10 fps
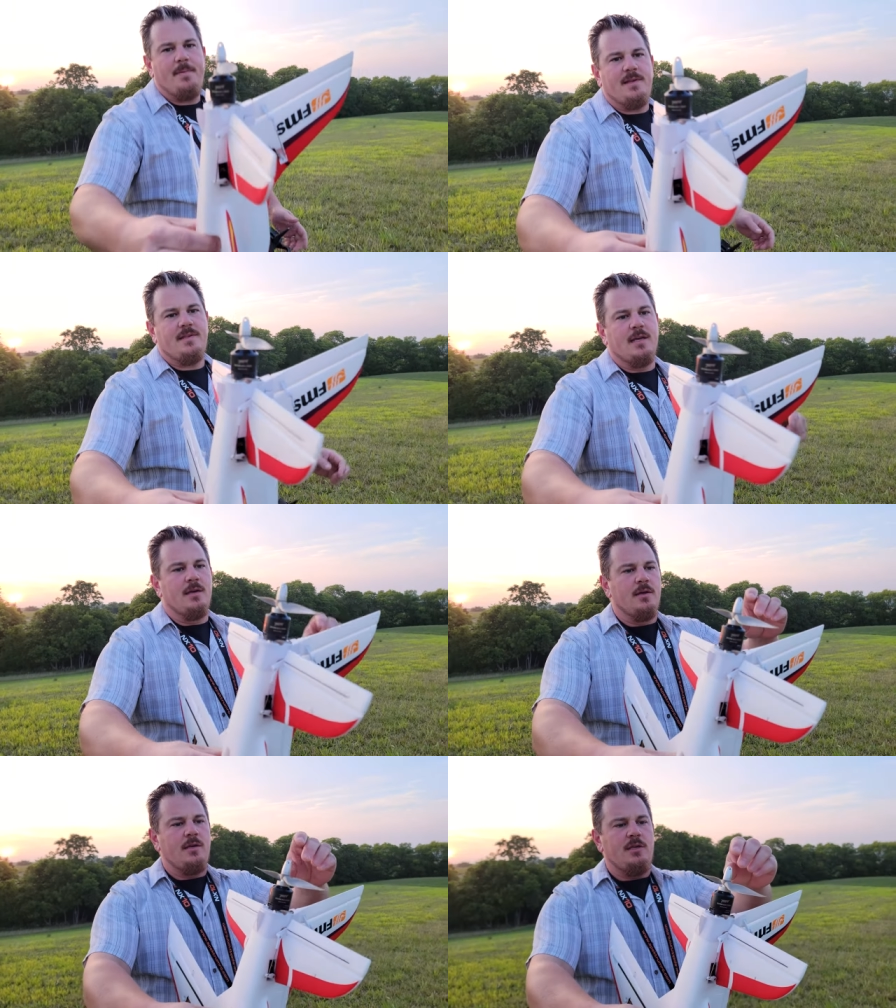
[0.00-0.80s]
is?
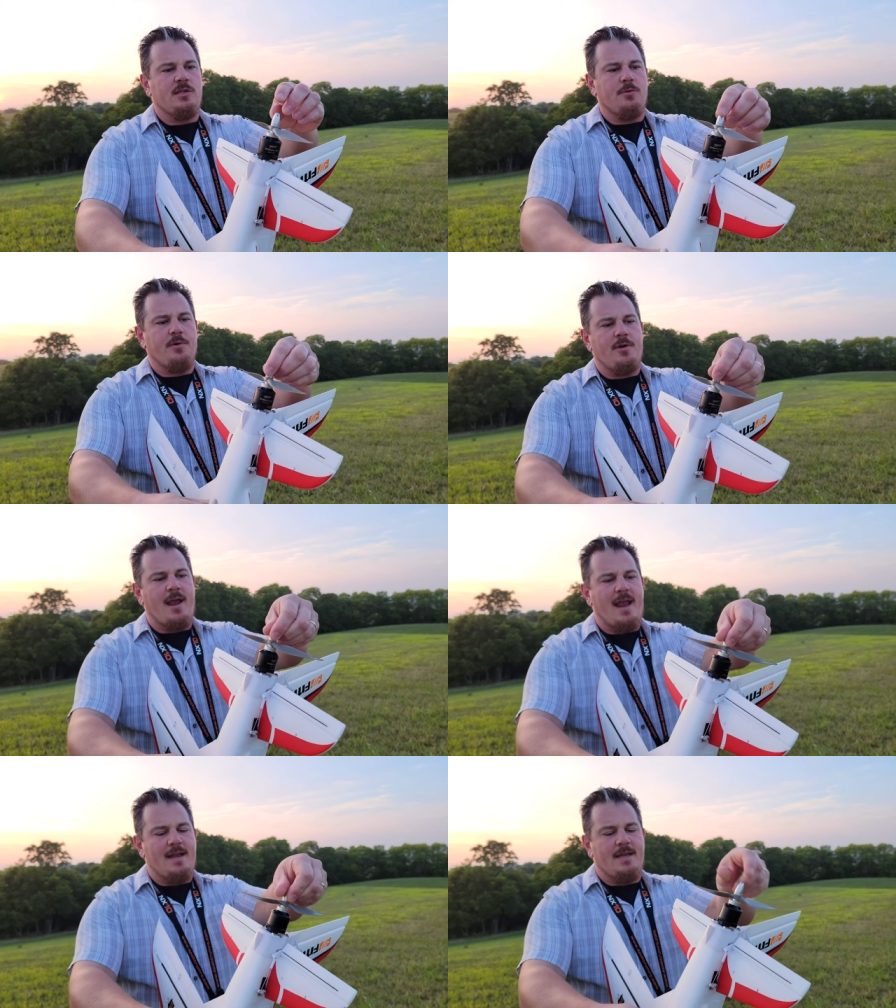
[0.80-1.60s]
You see where your
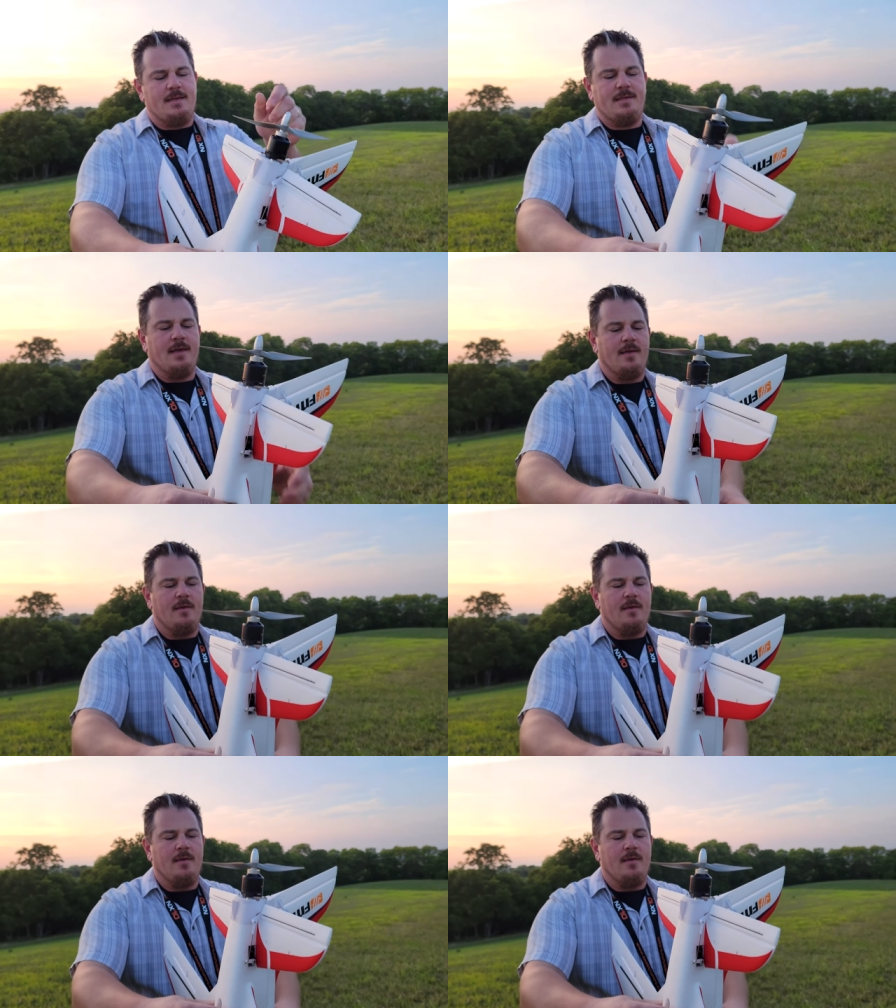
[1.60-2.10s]
hand is?